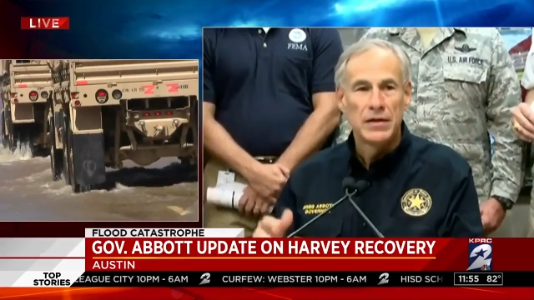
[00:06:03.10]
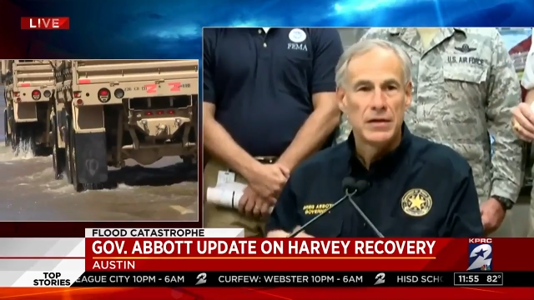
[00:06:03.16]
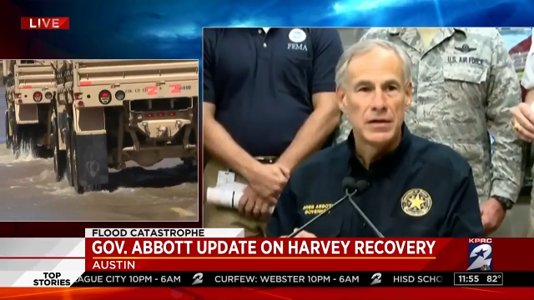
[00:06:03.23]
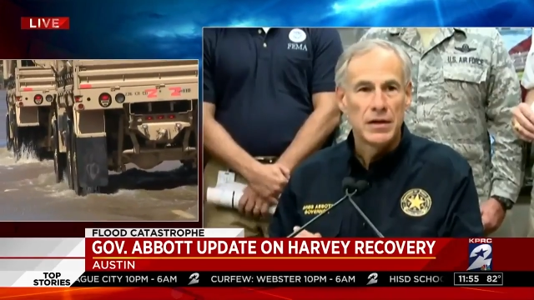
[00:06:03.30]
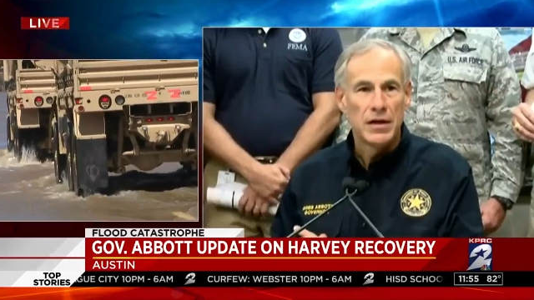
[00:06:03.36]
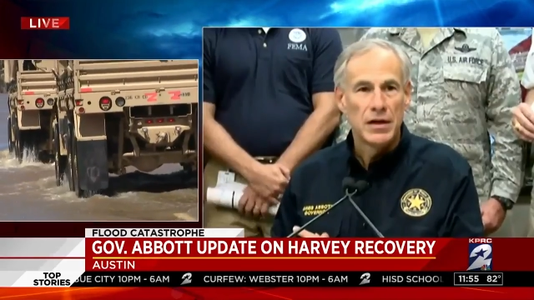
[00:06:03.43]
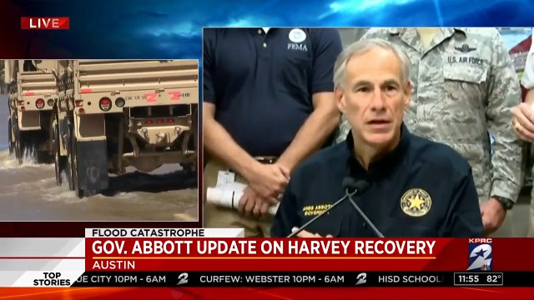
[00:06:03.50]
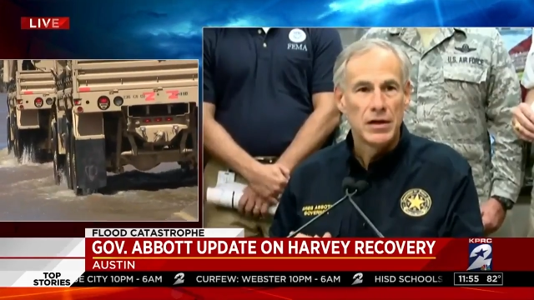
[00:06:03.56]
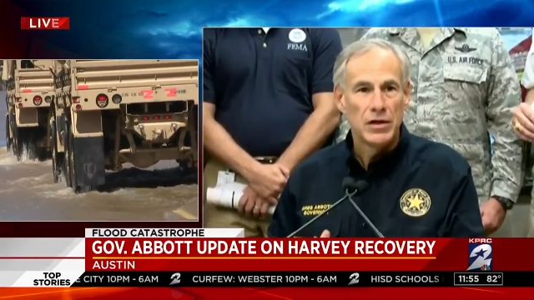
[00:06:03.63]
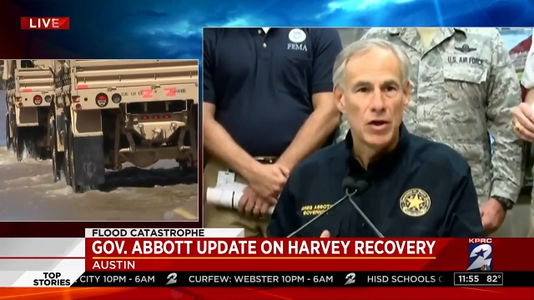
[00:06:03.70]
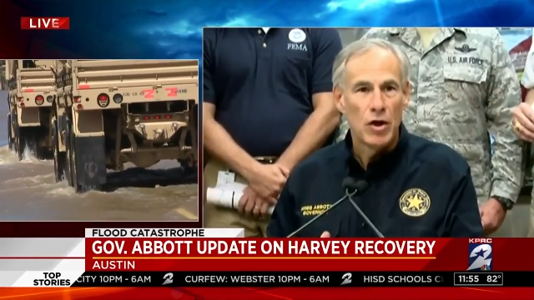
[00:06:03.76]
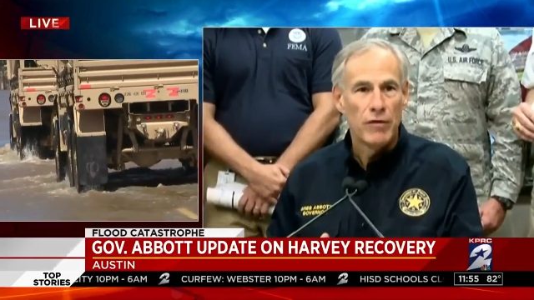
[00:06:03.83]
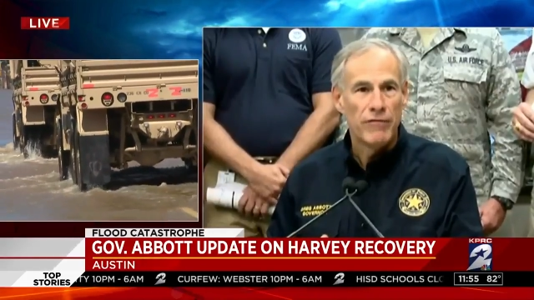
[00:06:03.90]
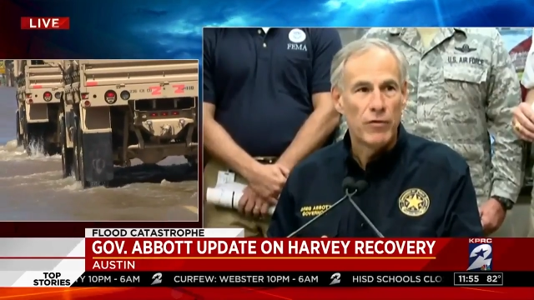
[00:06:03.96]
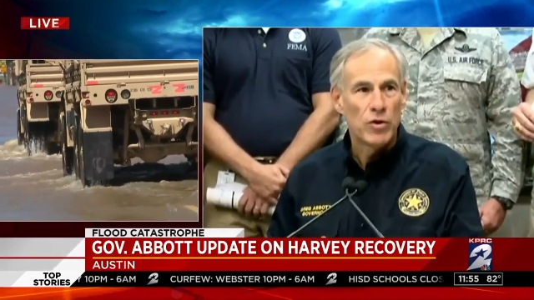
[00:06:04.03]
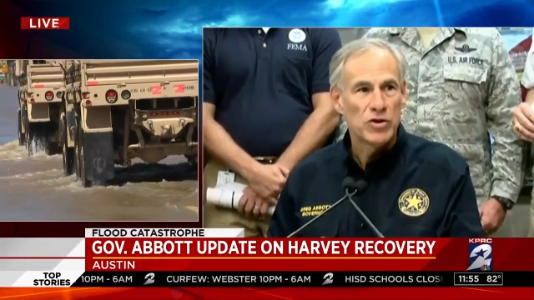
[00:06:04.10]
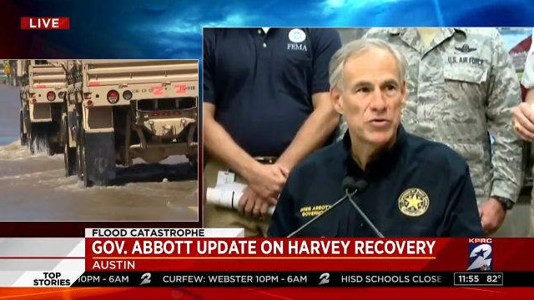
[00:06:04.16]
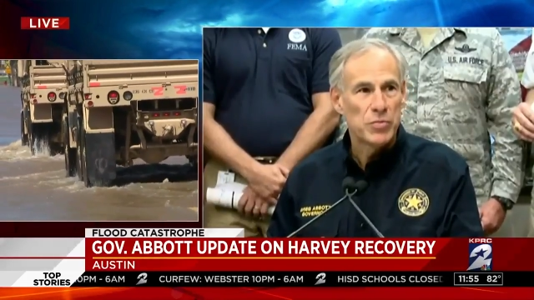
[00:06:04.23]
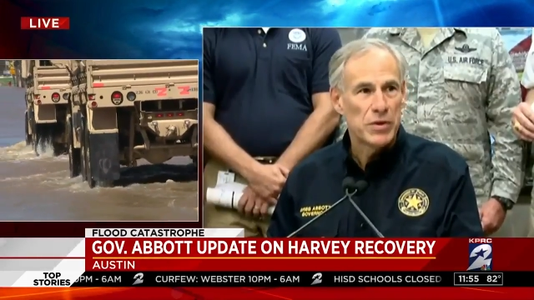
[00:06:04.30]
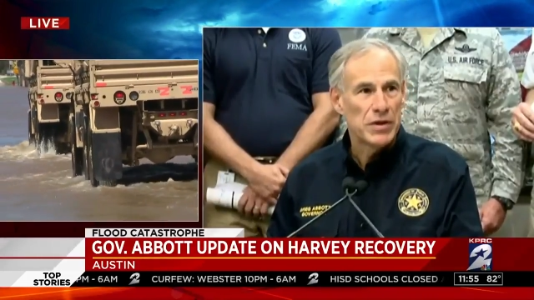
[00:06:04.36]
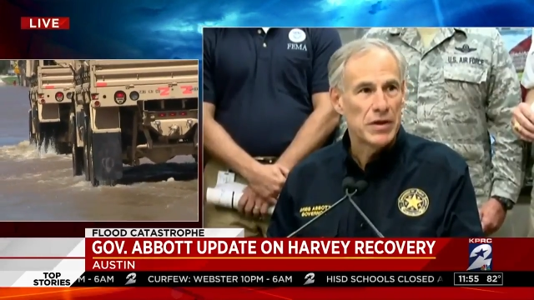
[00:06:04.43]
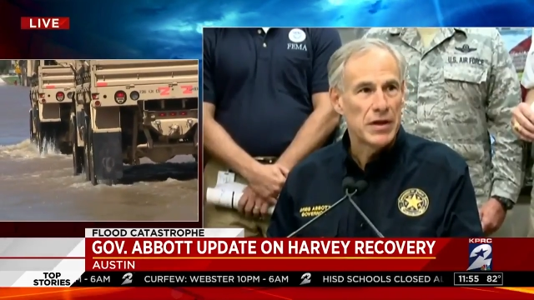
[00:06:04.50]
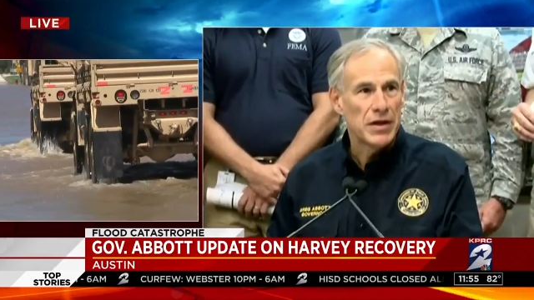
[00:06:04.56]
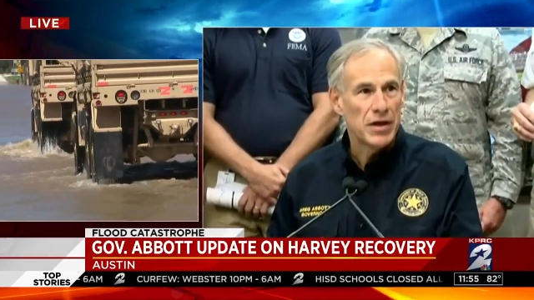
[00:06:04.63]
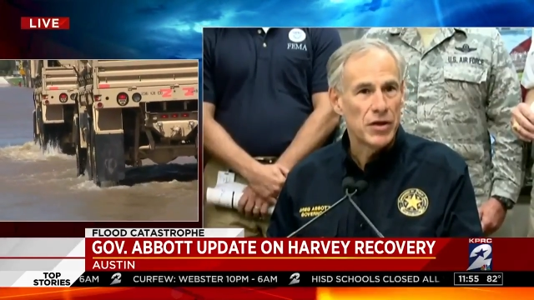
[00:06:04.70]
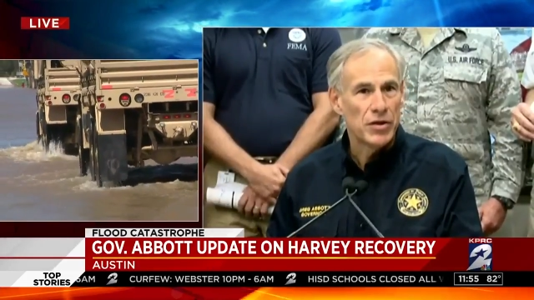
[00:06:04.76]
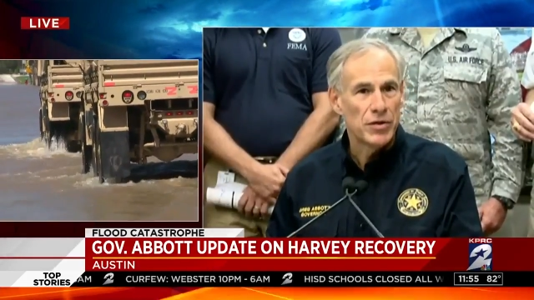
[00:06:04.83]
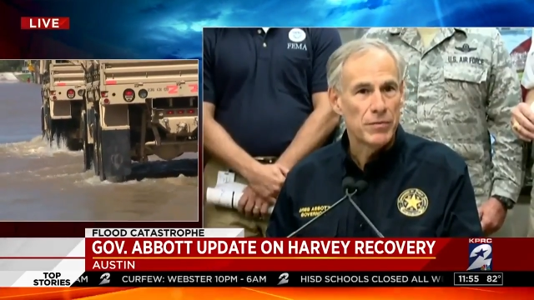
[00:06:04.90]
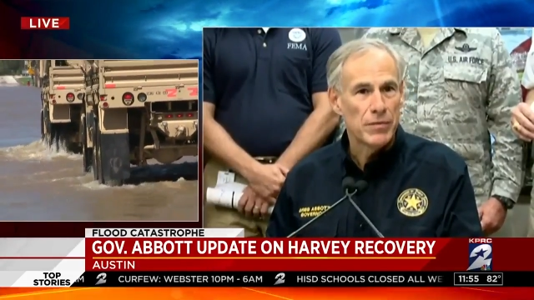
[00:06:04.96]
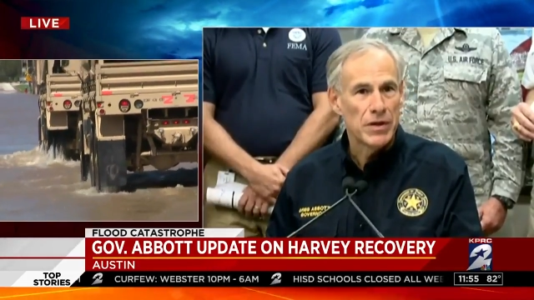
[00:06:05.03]
uh, law enforcement and
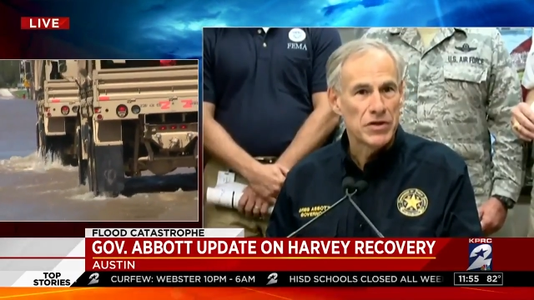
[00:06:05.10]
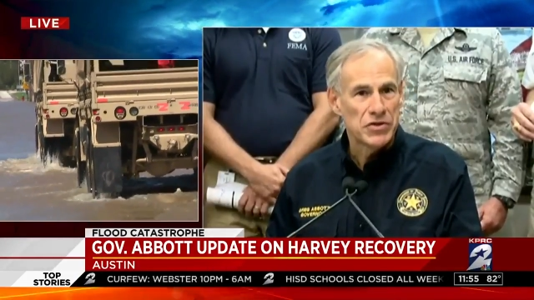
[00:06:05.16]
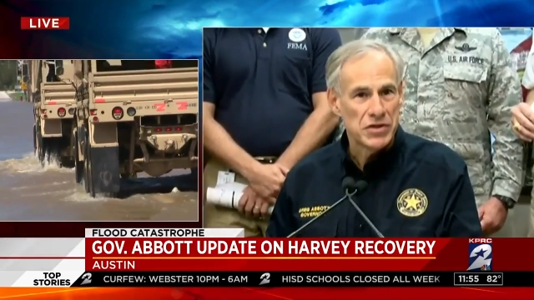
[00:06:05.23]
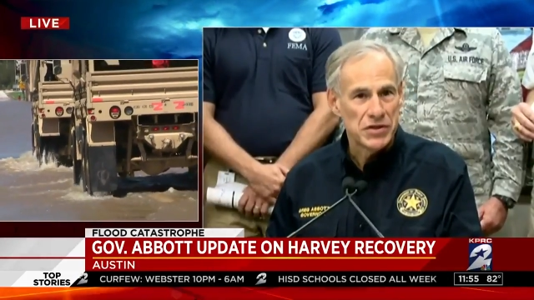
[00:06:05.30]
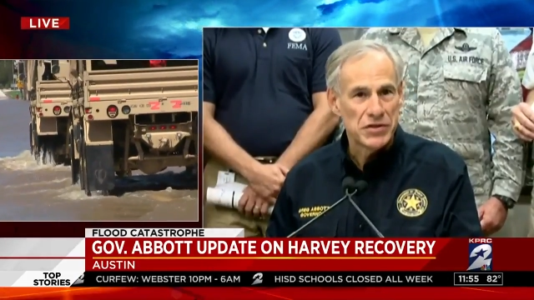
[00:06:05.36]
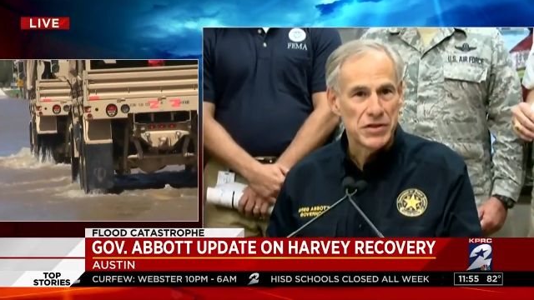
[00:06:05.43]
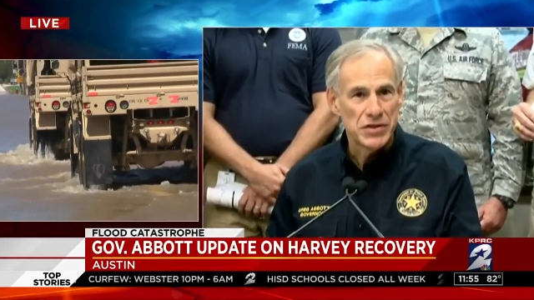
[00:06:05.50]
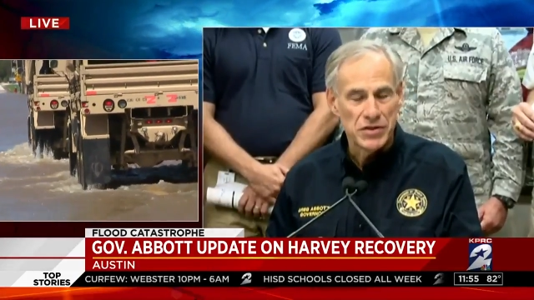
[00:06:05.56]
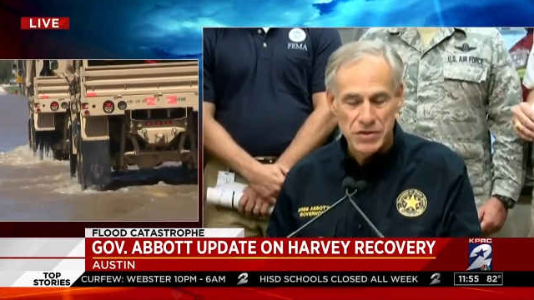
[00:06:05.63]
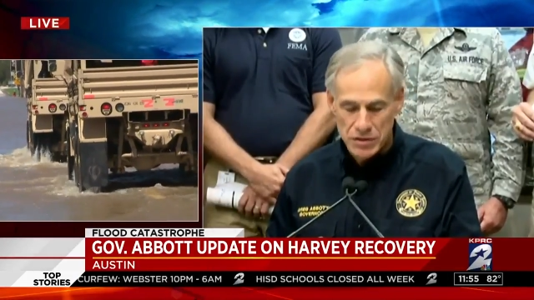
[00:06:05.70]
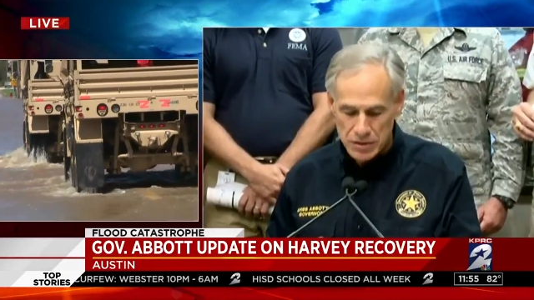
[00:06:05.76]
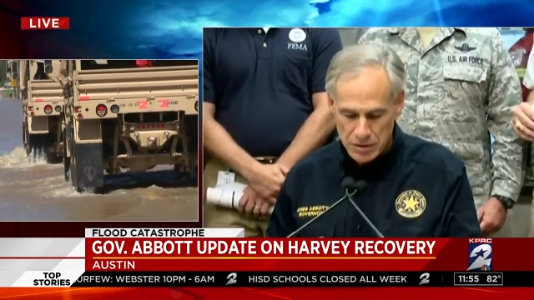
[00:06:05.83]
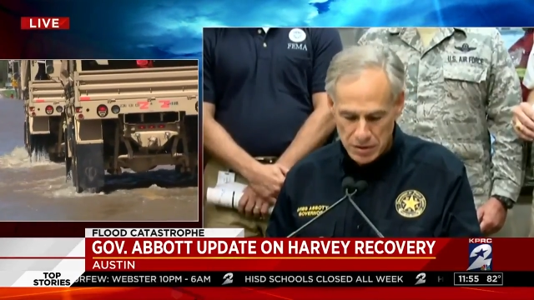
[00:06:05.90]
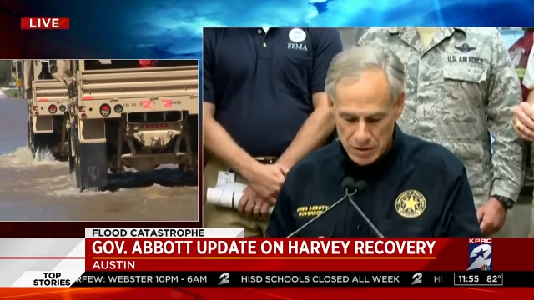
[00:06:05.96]
other assistance